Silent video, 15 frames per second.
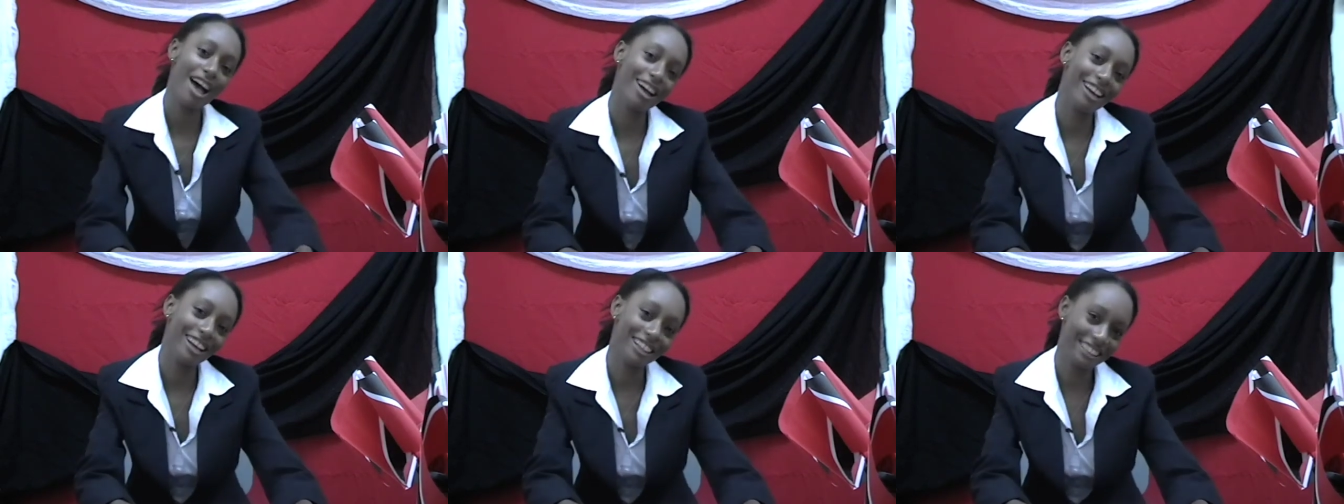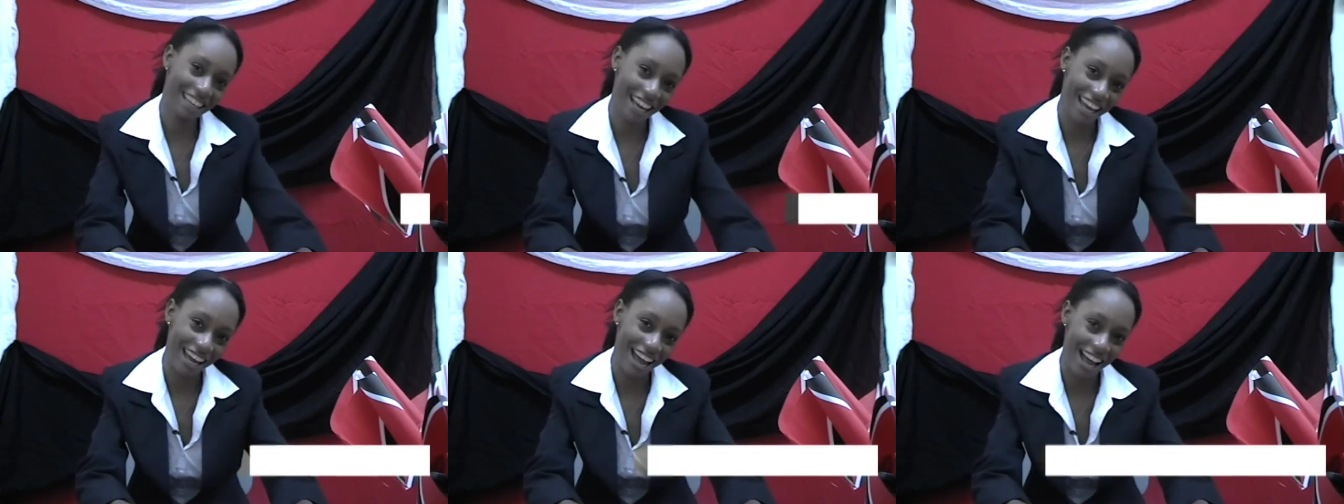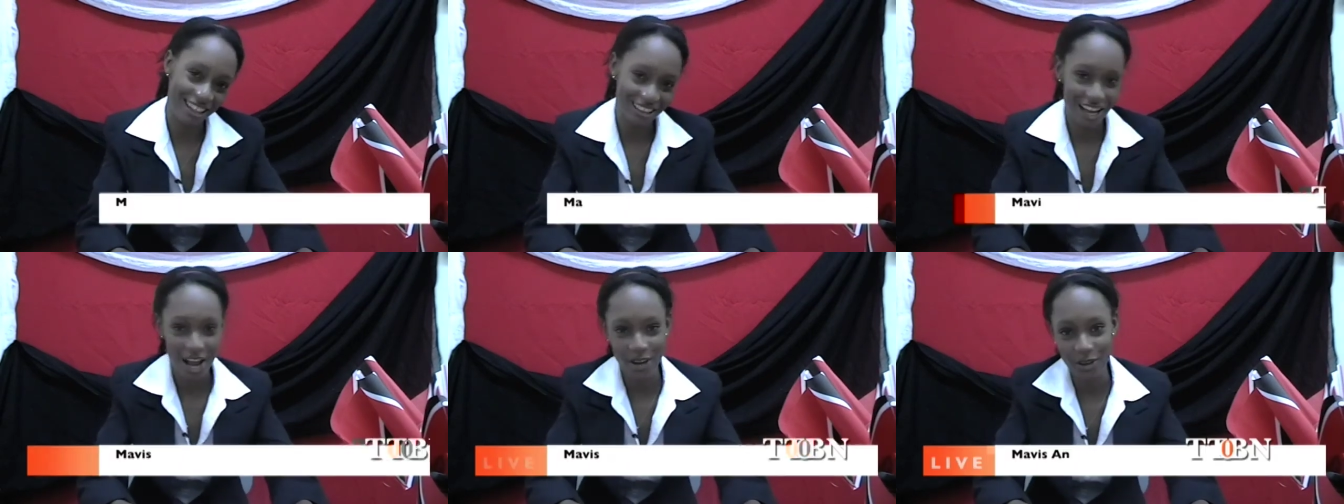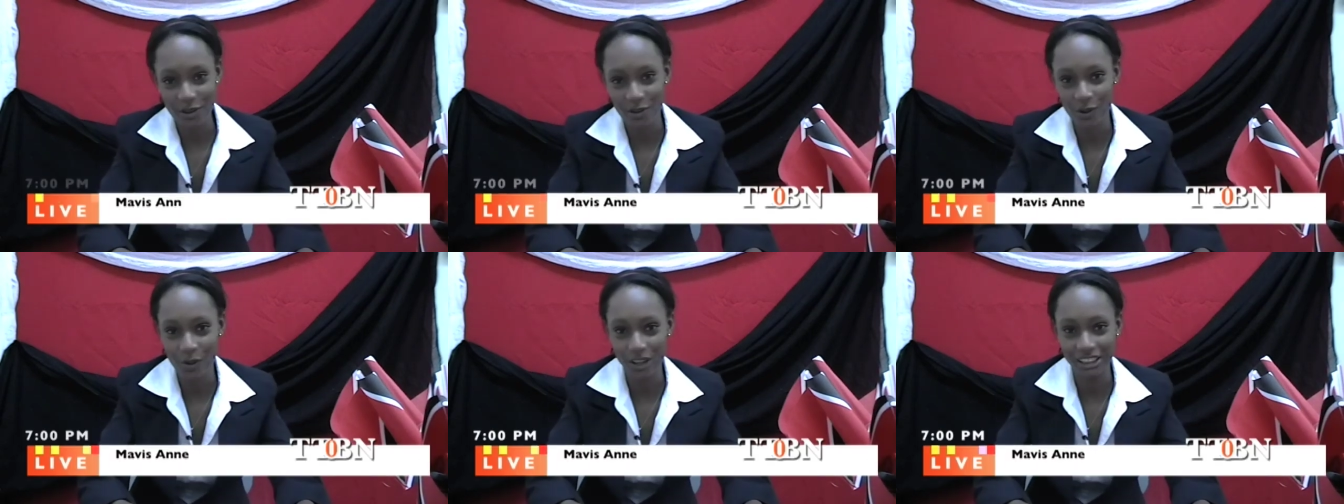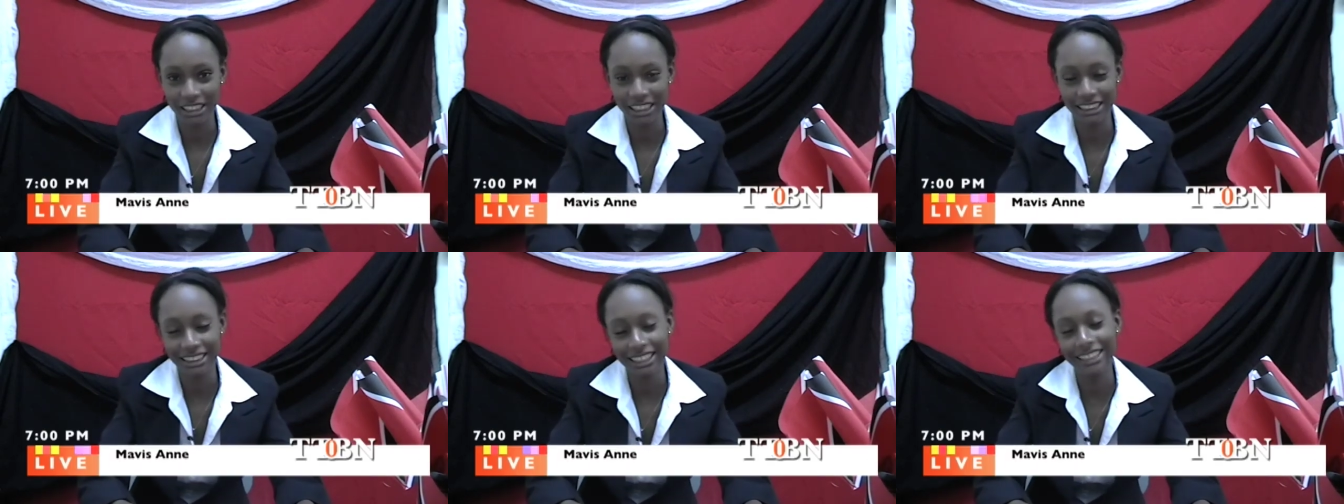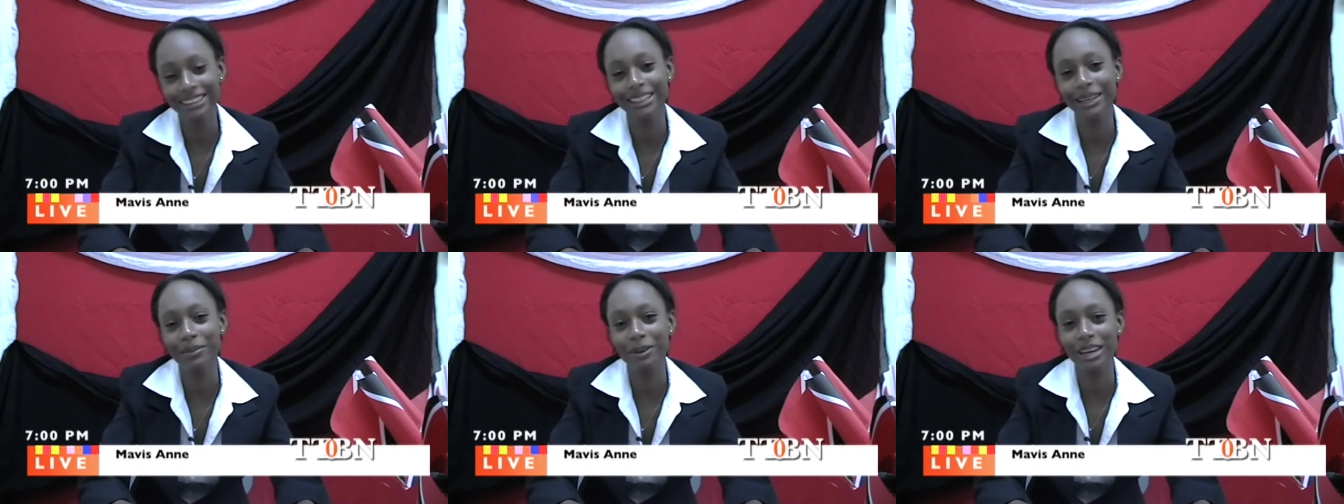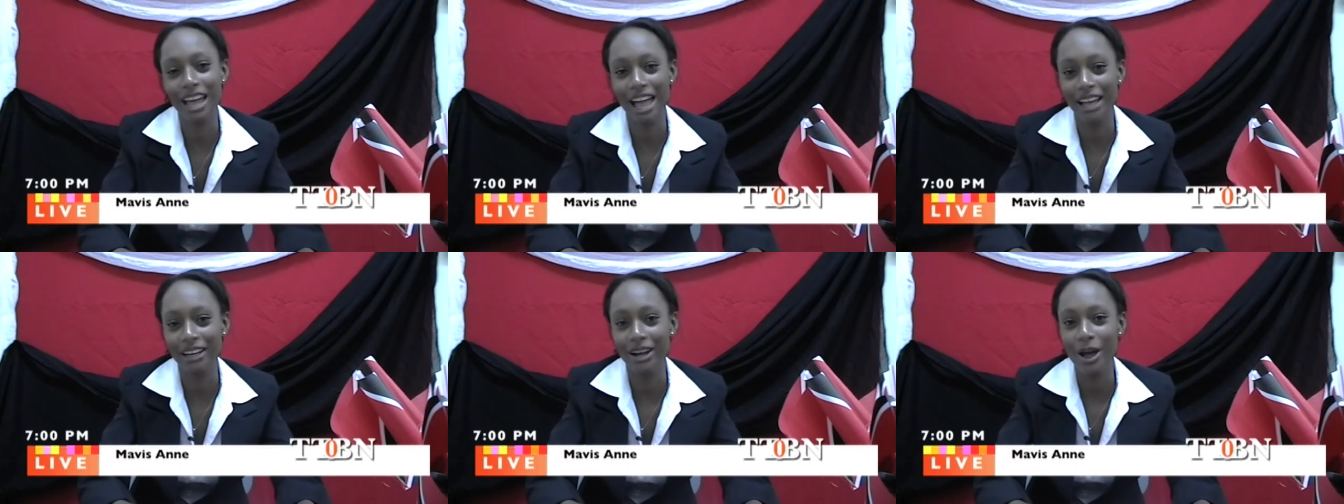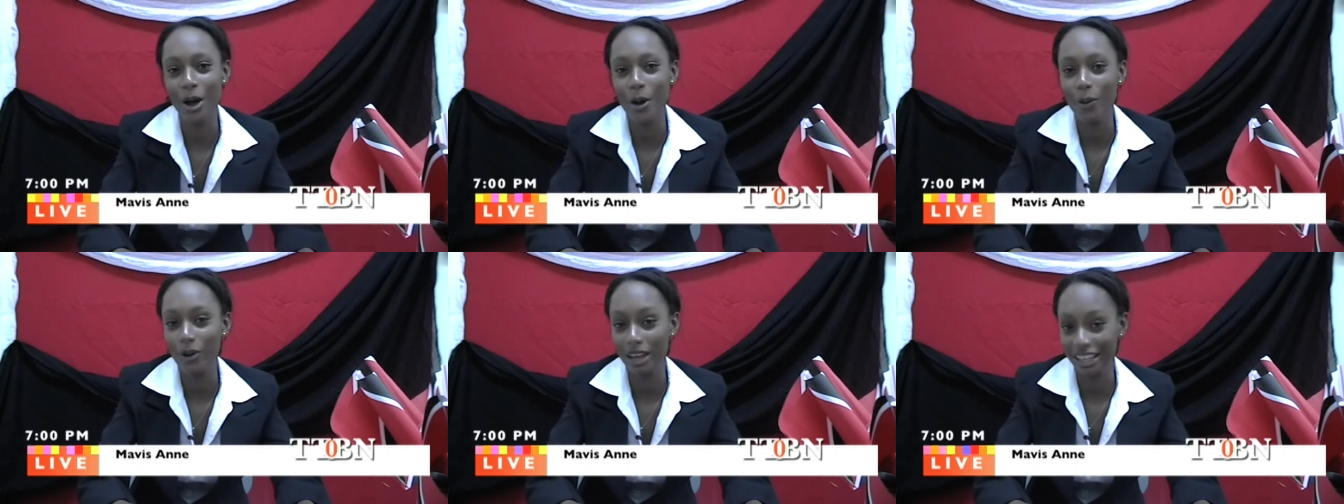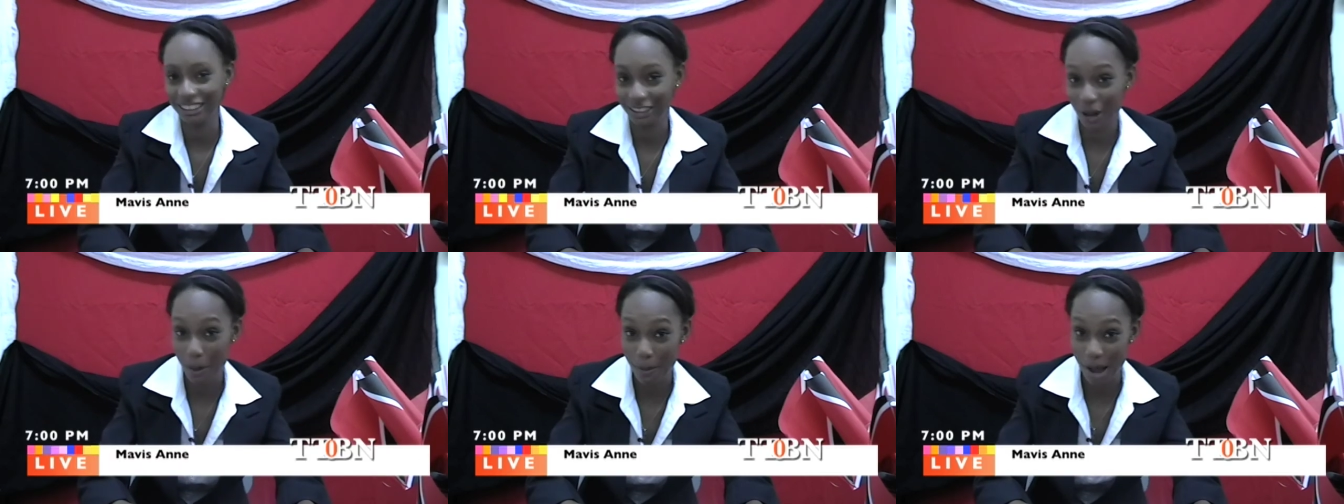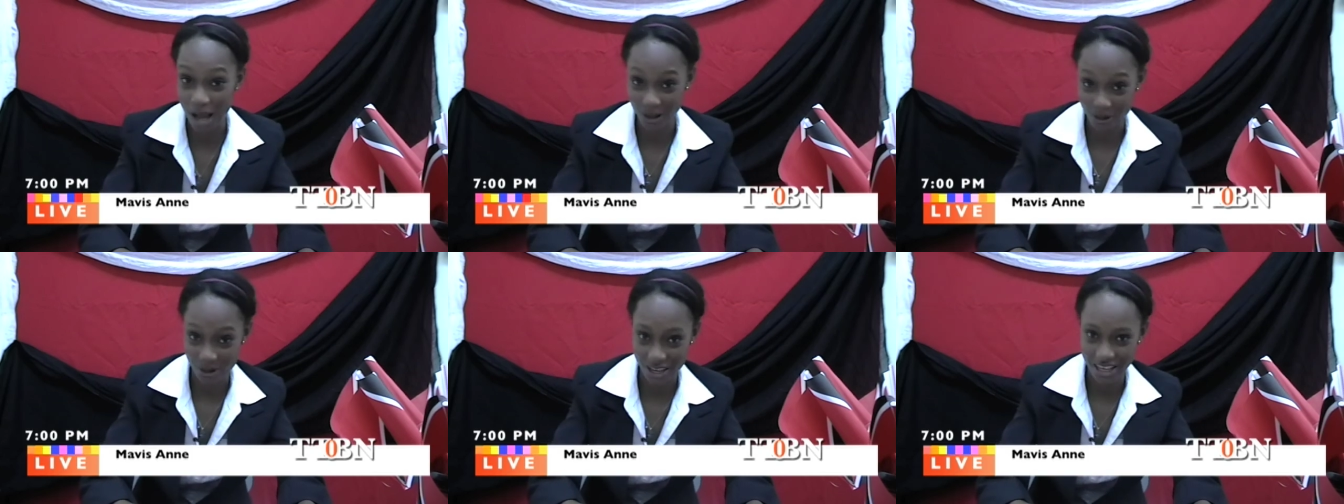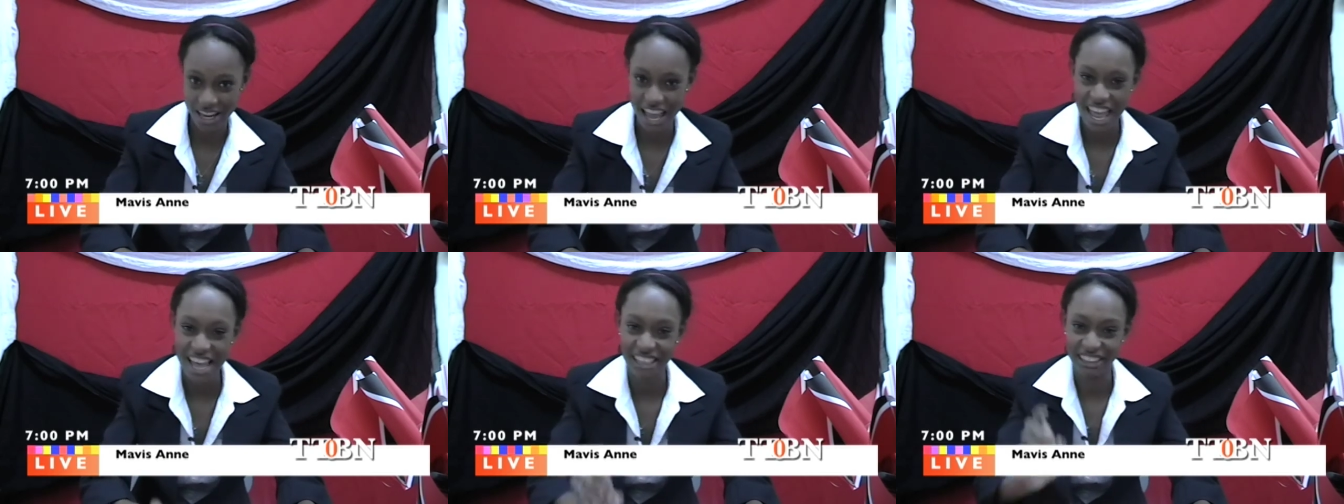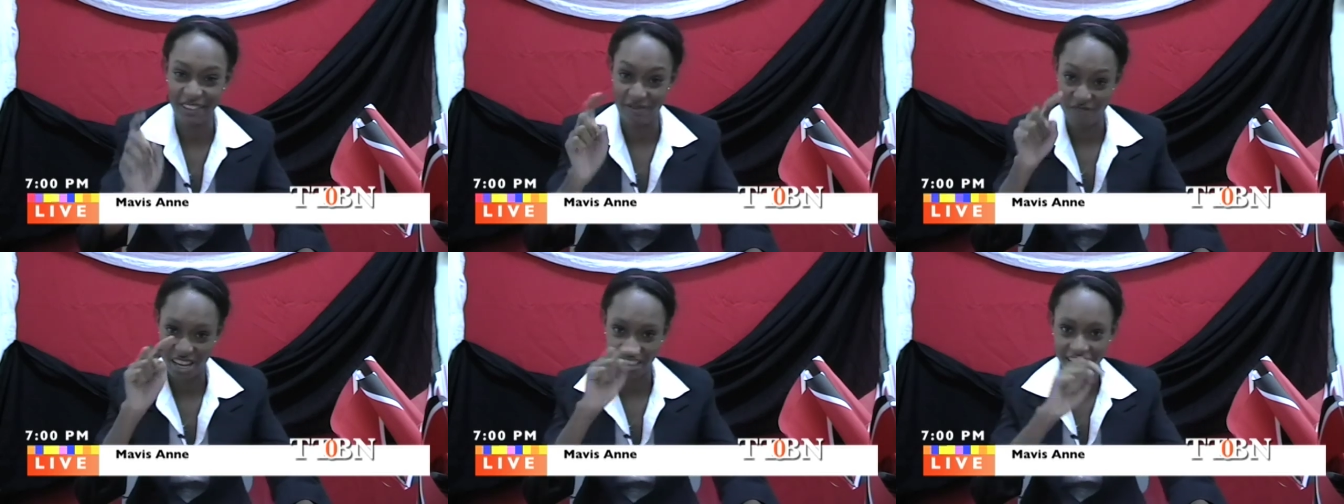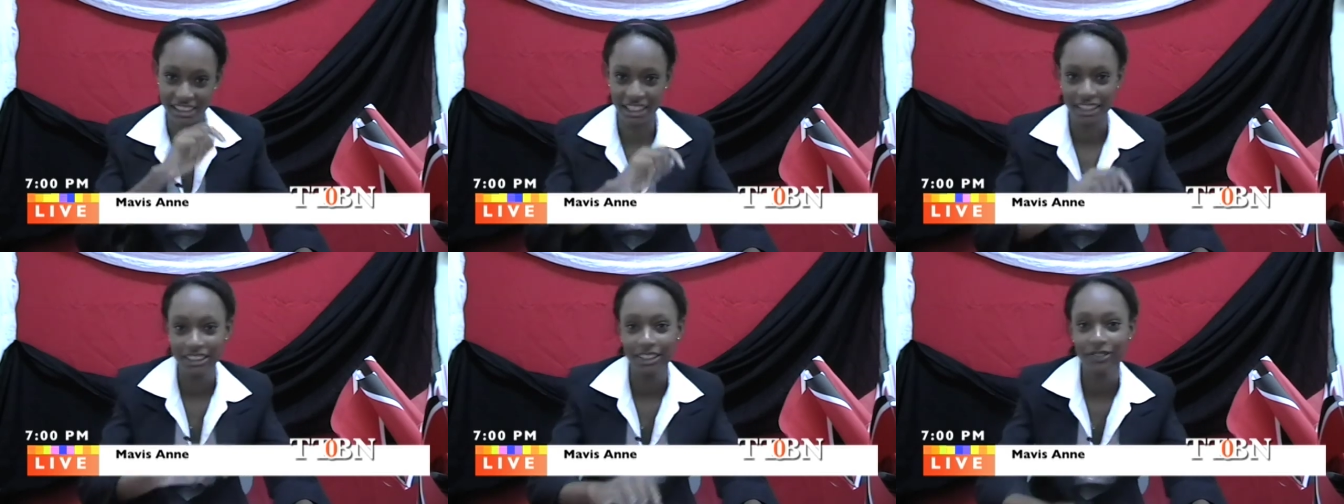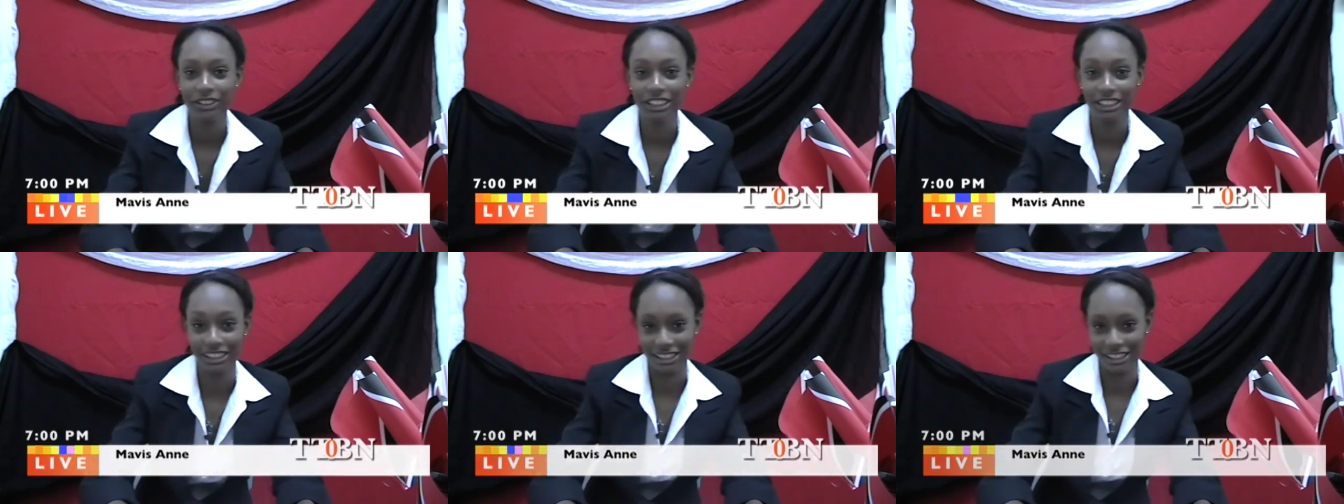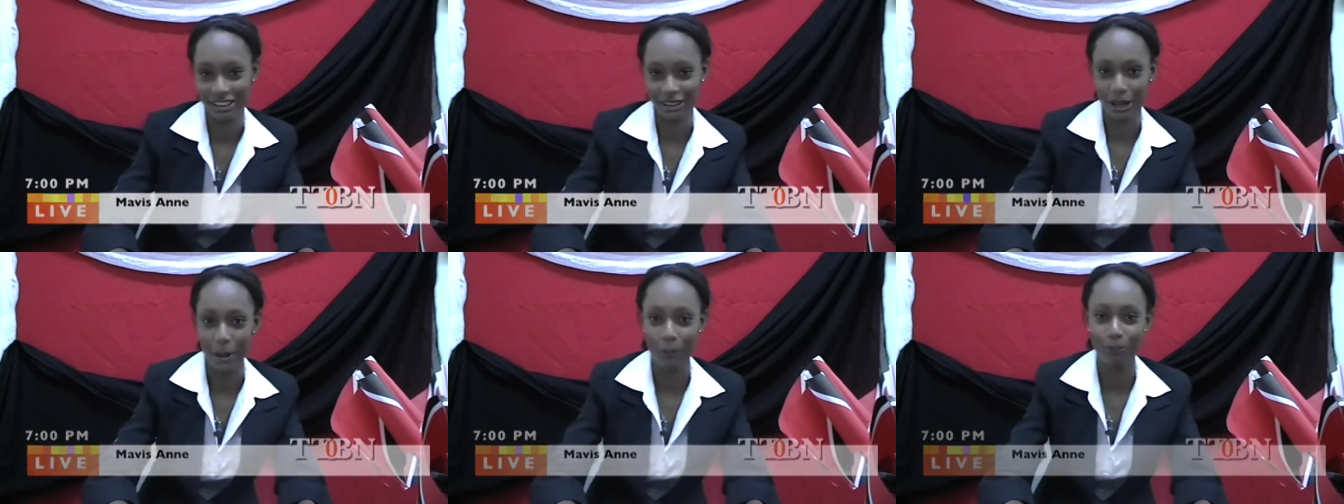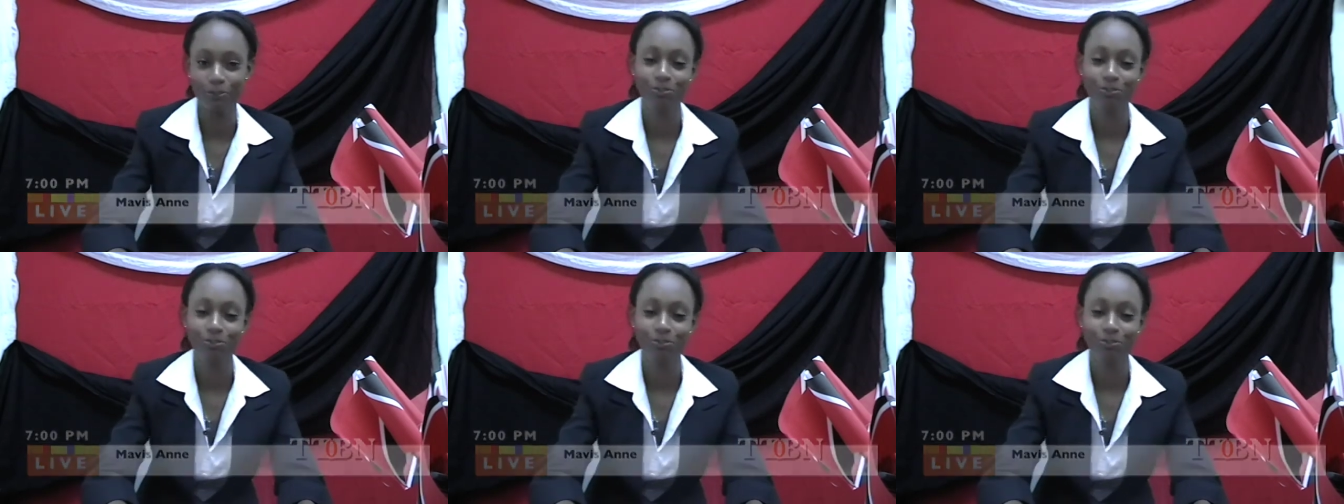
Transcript: Good day and thank you for watching TTBN, where it's not mackling, it's investigative journalism.